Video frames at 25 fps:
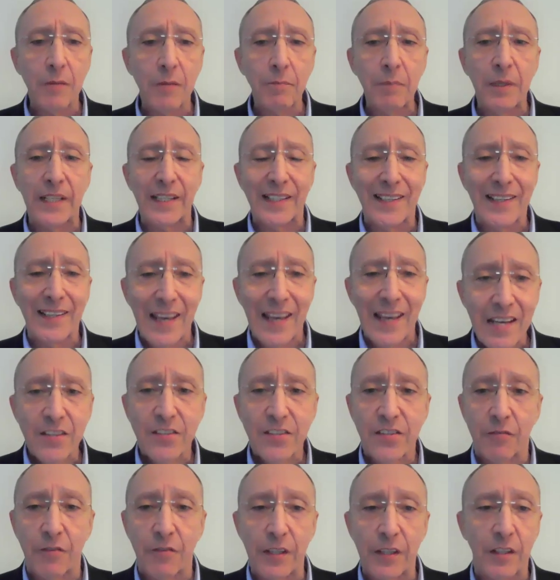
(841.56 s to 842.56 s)
been a case
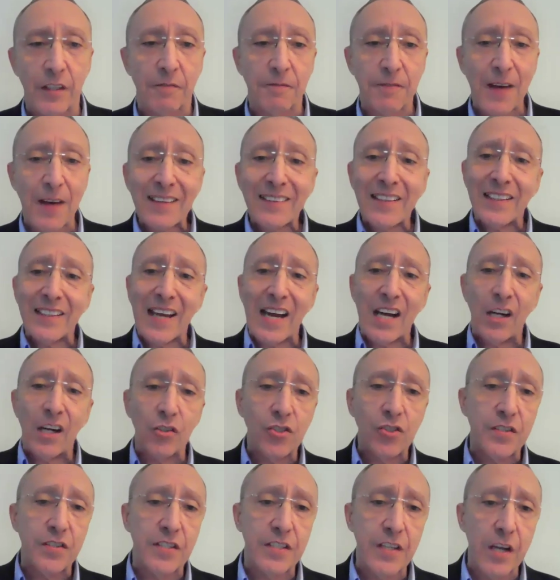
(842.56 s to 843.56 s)
of it, the fact that Al
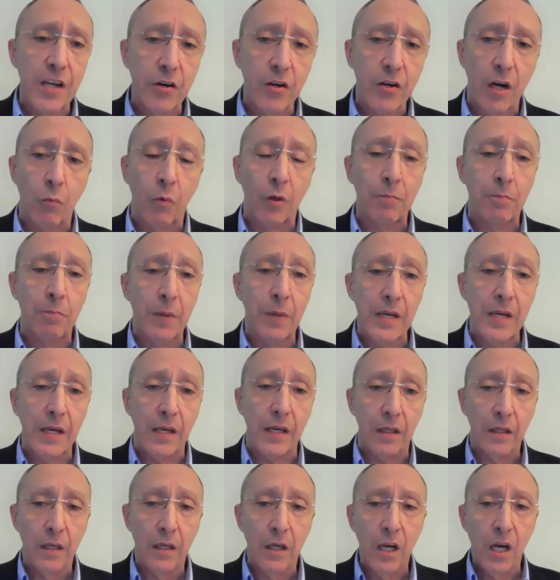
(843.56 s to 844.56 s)
Jazeera would
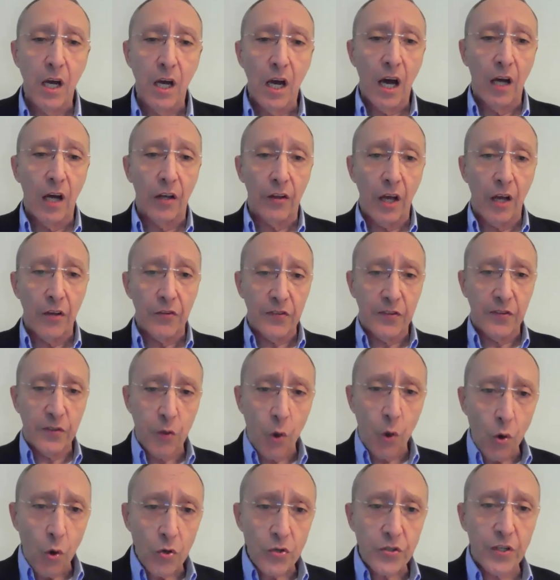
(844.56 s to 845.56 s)
be a
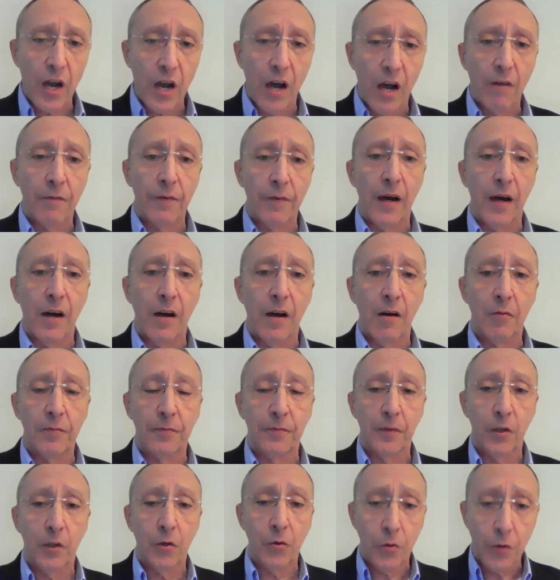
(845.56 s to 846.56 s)
source of
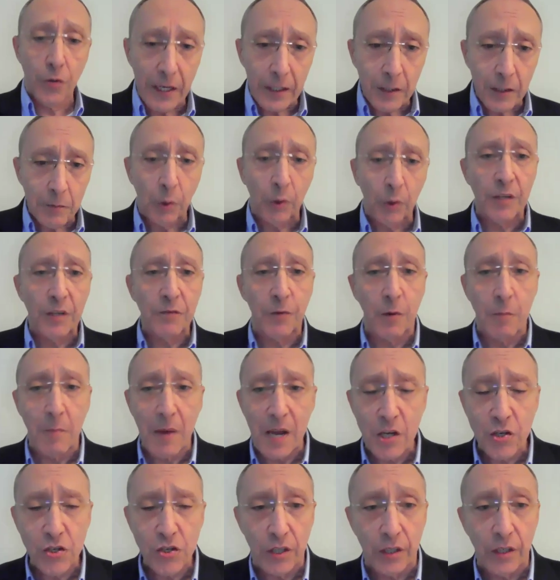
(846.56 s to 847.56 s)
credible
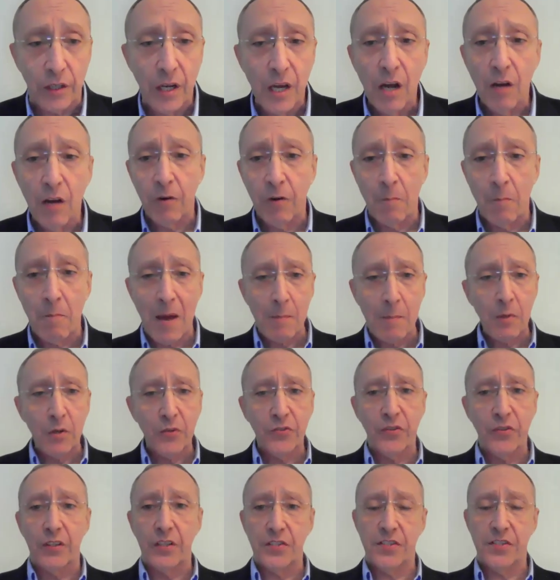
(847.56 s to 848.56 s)
information from members
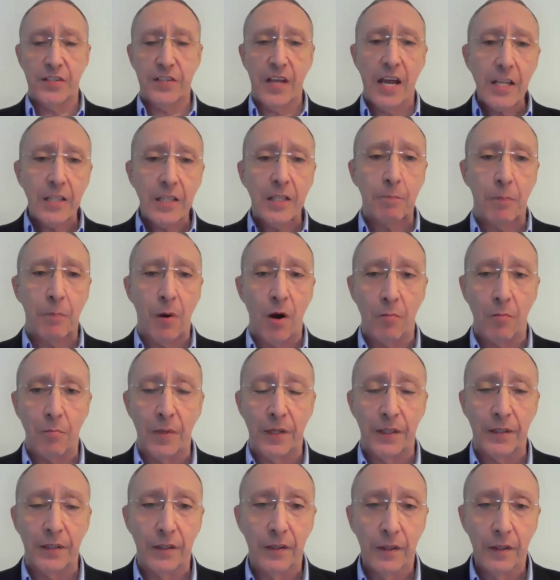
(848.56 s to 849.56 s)
of the State
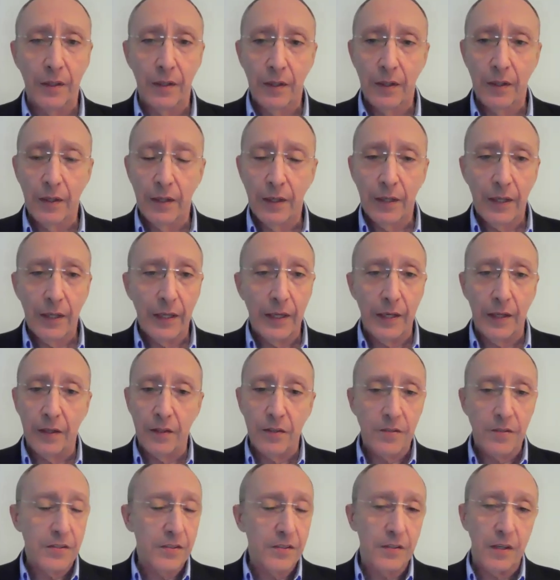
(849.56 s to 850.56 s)
Department
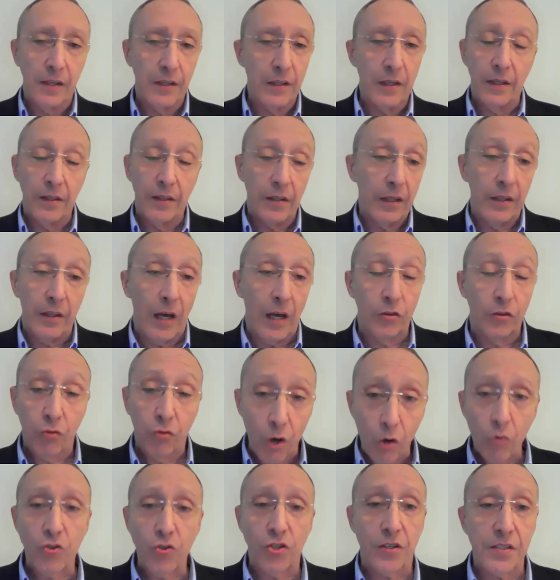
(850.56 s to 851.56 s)
is
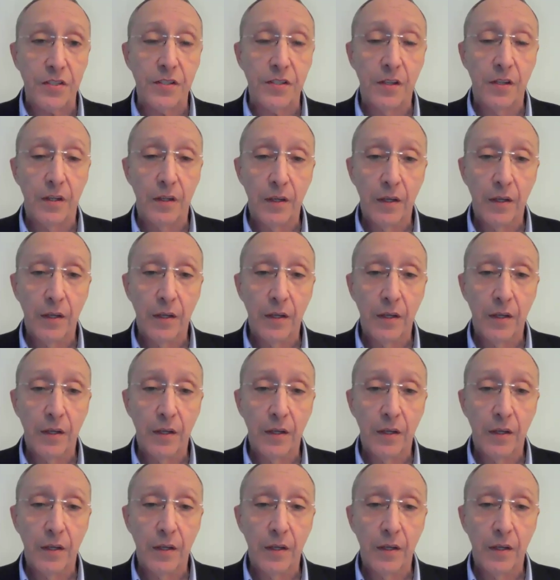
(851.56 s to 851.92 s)
atrocious.